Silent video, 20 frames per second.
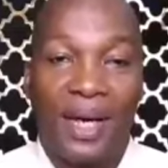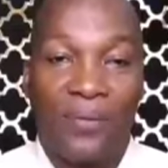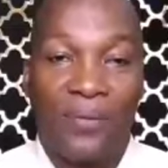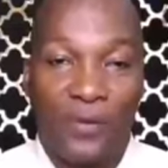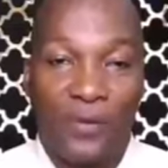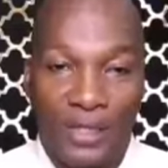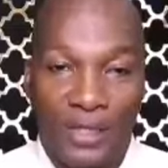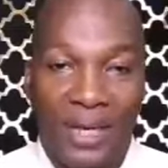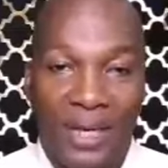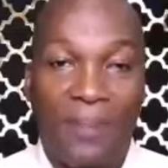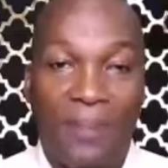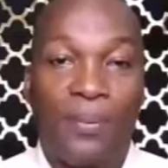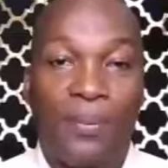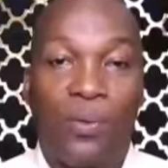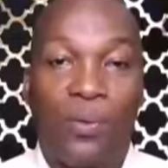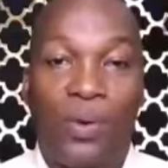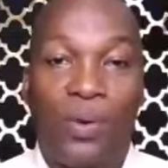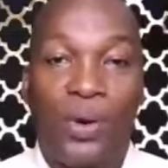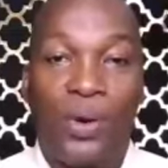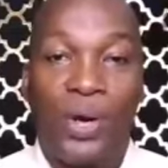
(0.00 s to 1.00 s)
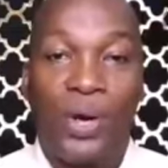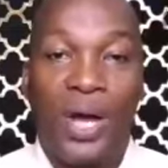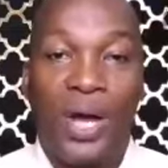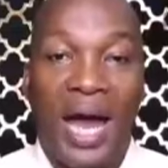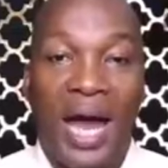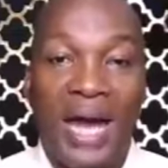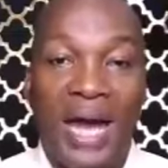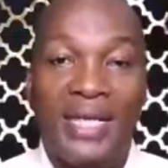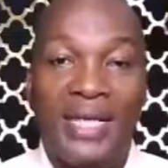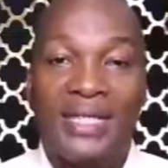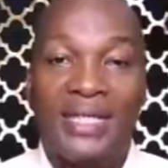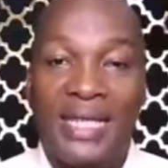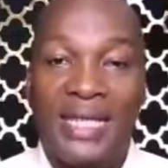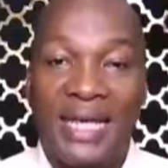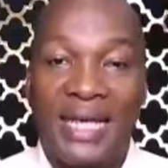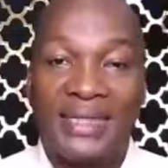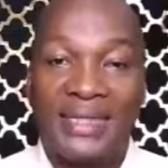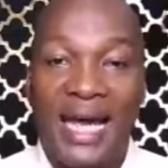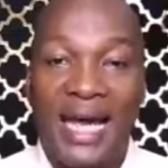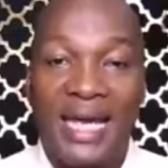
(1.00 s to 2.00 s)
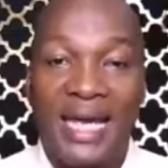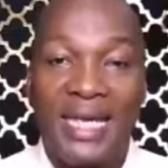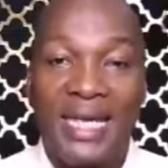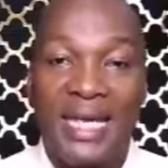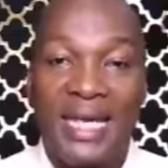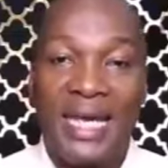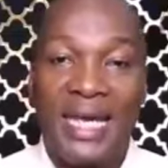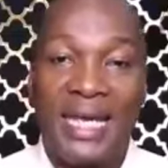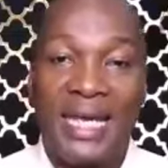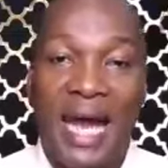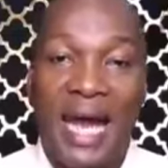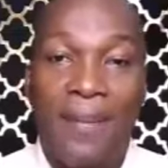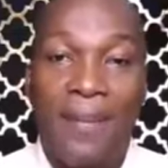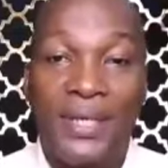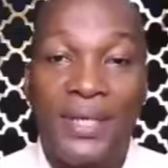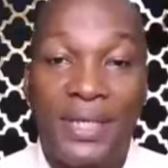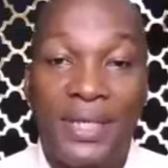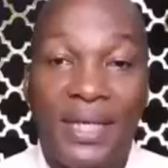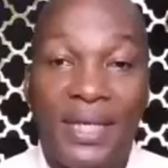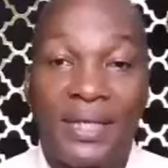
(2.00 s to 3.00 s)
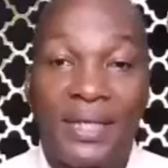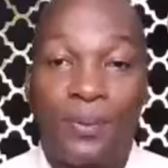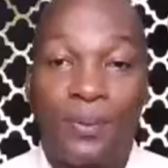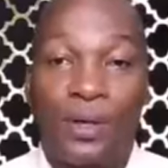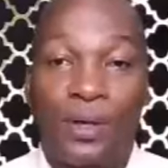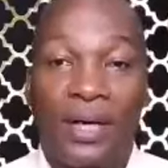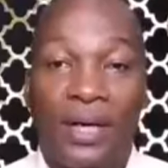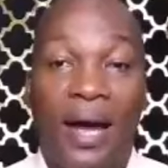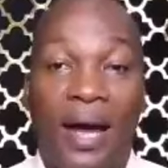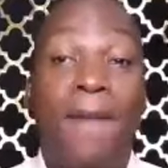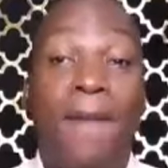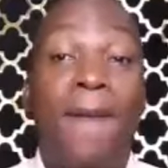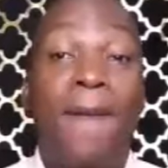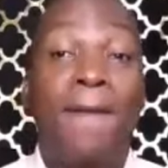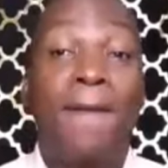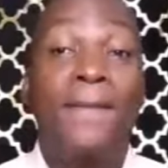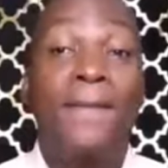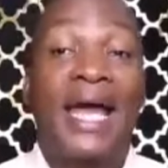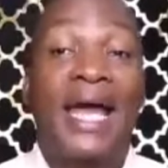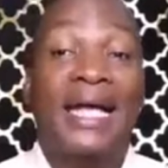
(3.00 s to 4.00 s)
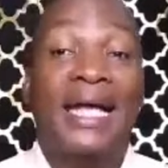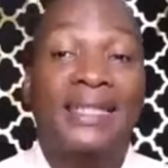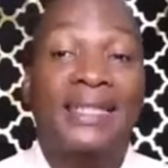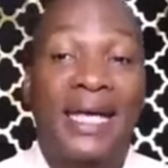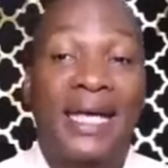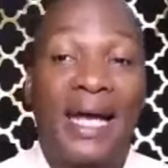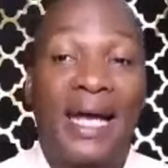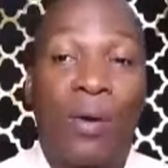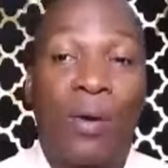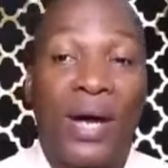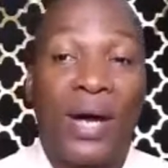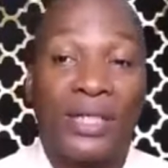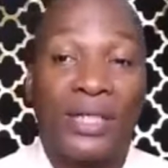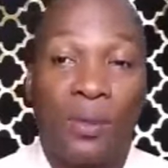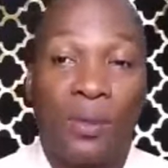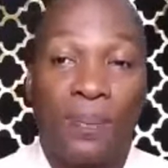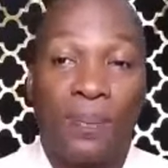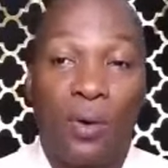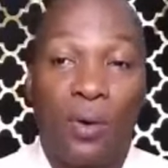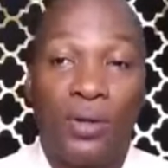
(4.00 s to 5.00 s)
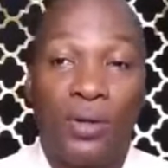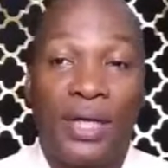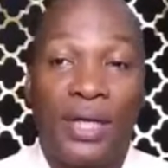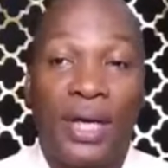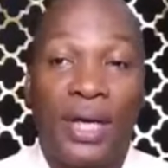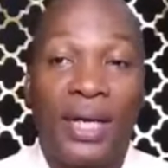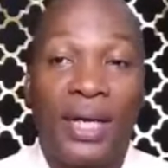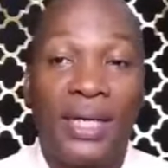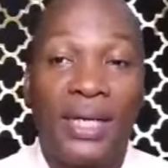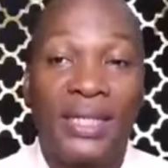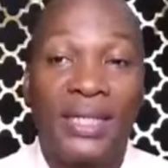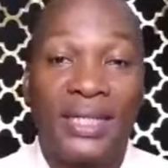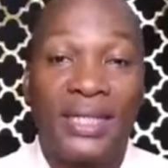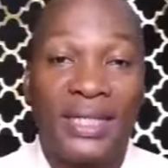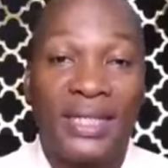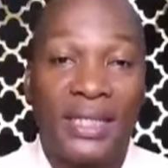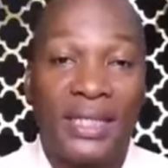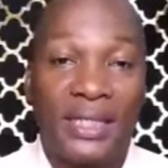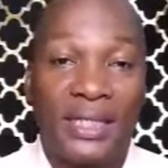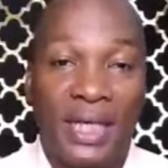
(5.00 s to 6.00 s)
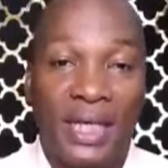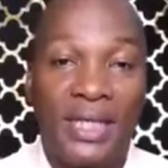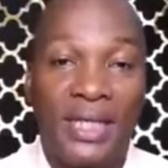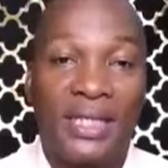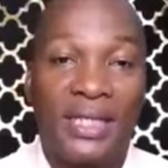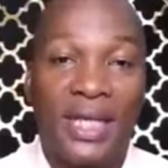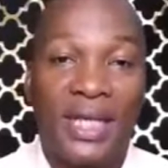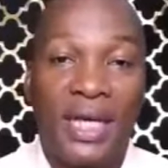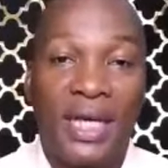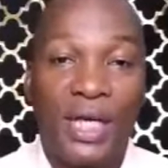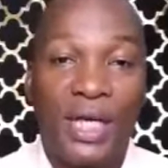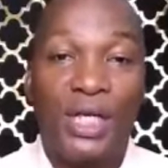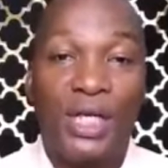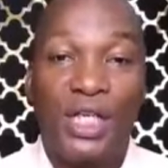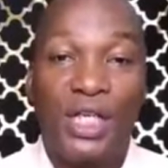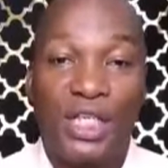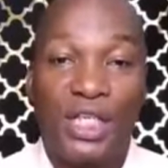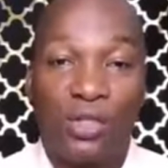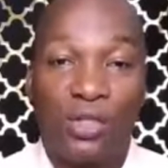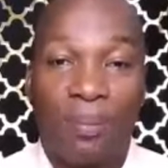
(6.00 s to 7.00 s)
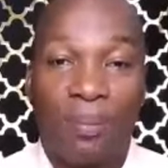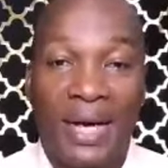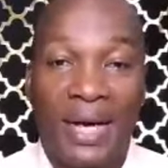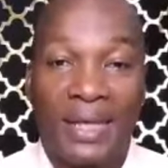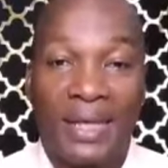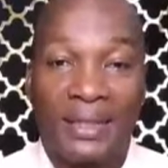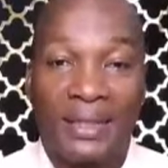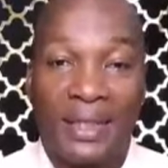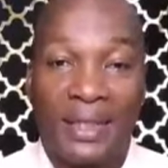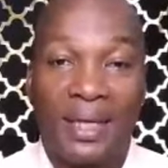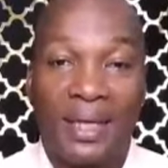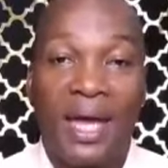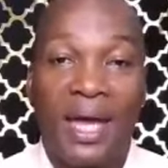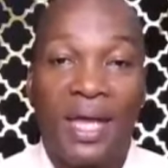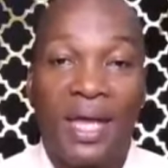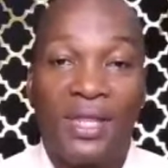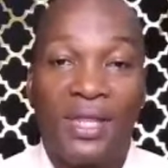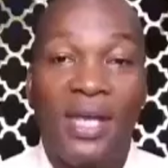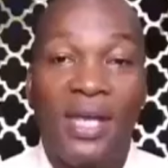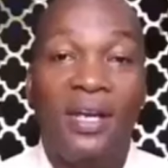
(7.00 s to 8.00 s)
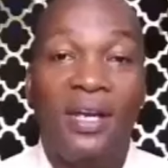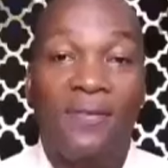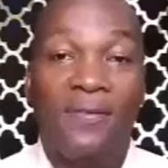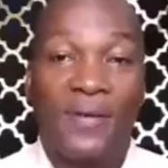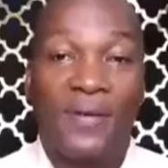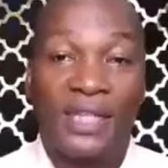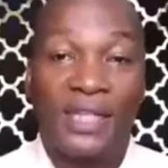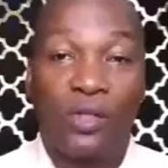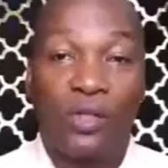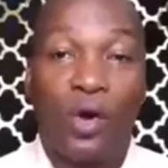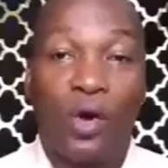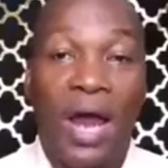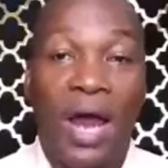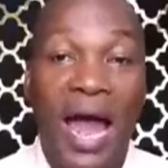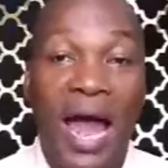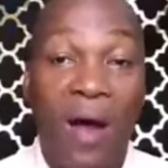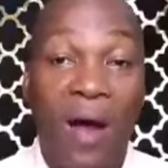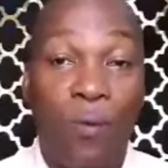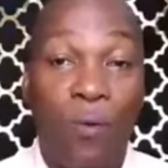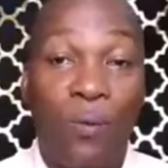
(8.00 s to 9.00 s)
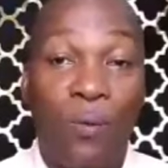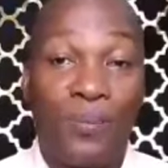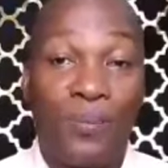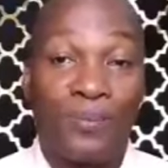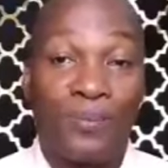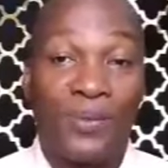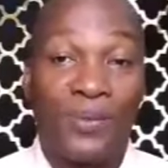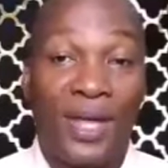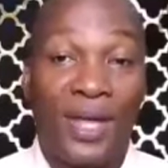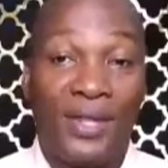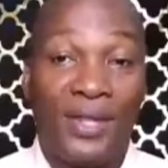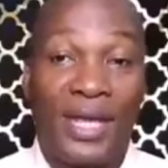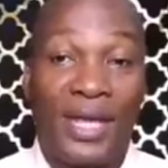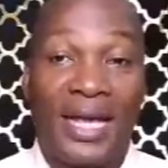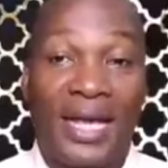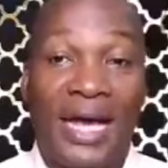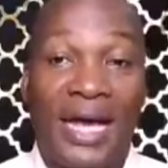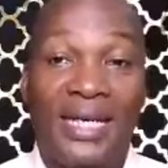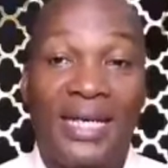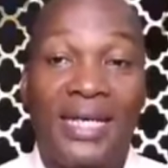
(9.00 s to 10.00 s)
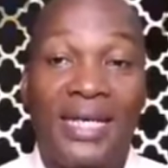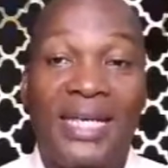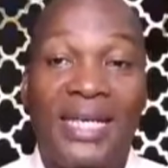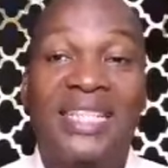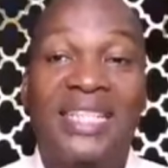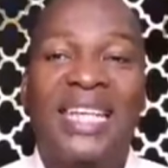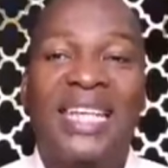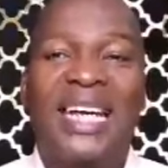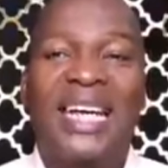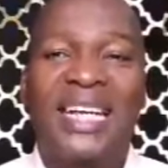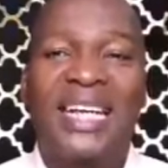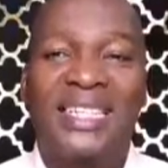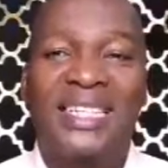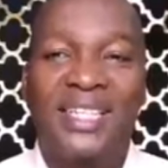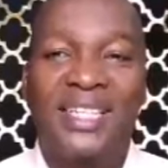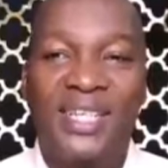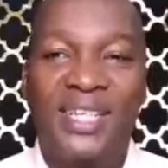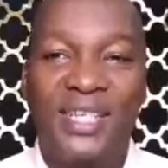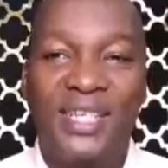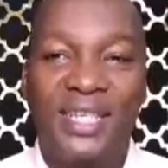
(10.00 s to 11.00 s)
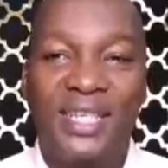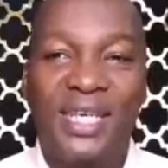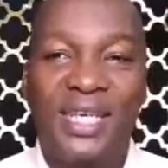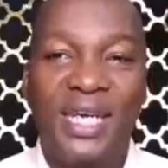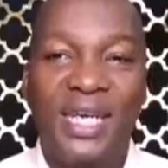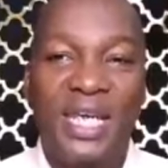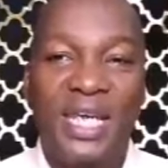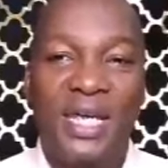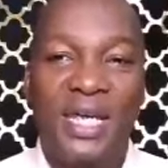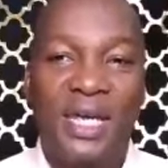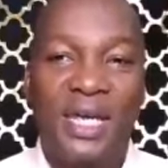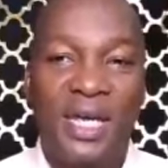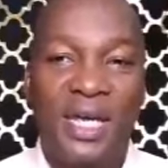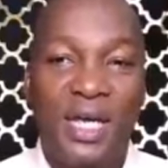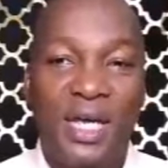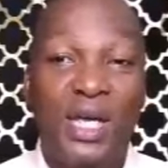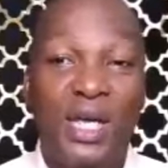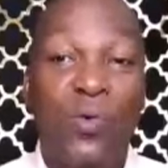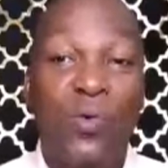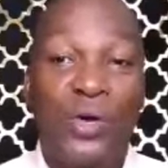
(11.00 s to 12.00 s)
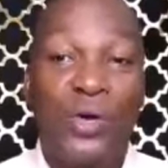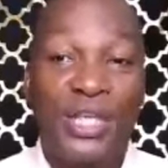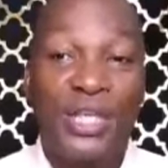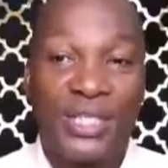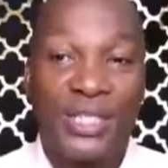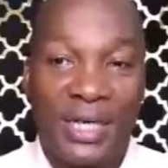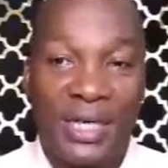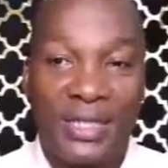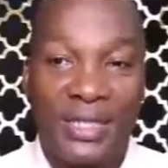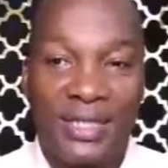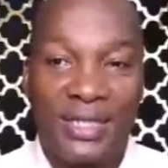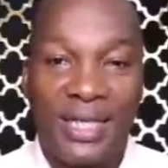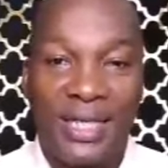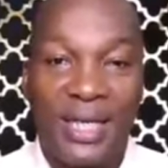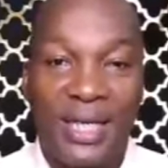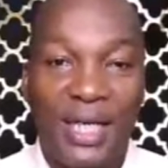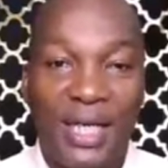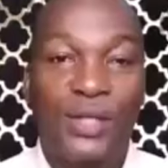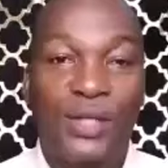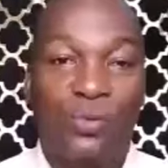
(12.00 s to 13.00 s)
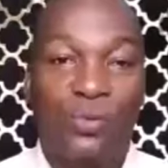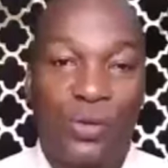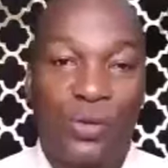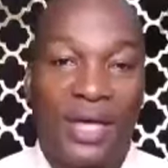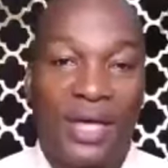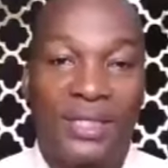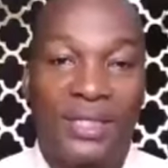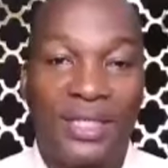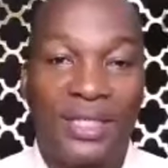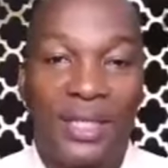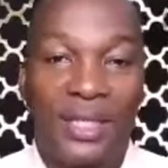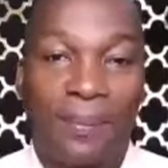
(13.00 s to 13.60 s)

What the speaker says: For example, an instructor in a business program may attend a workshop on the latest trends in digital marketing, then reflect on how they can integrate these new insights into their teaching